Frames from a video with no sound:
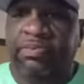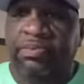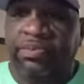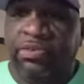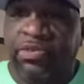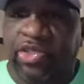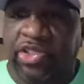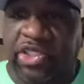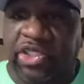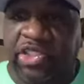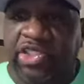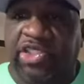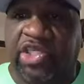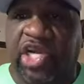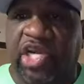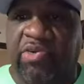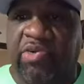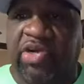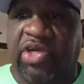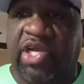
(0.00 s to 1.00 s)
she just
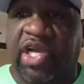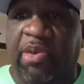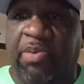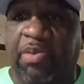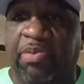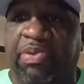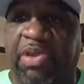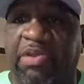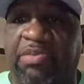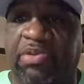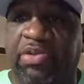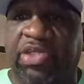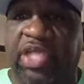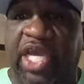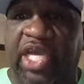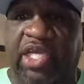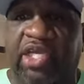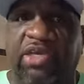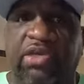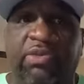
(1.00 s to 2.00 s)
shared it with a couple people.
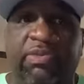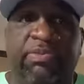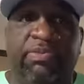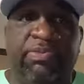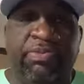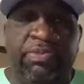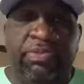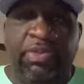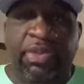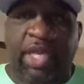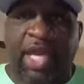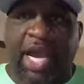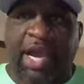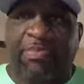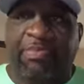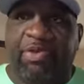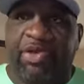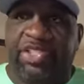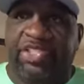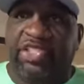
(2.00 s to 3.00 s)
Thank you. I
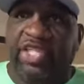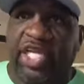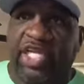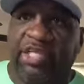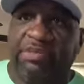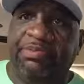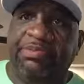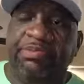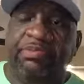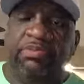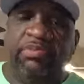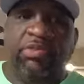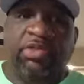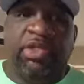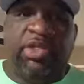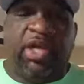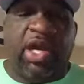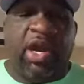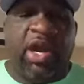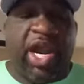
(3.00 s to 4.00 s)
appreciate it.
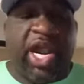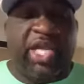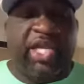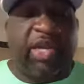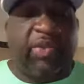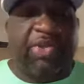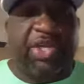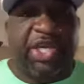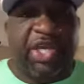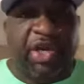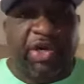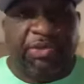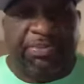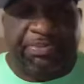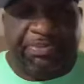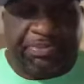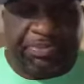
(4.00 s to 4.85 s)
All right, here we go.